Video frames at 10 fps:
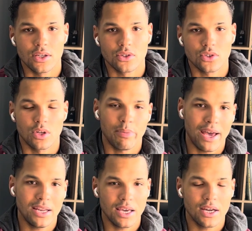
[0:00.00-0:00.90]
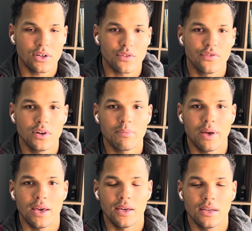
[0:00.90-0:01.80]
So depending on your foot
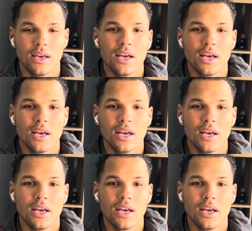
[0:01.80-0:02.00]
pain,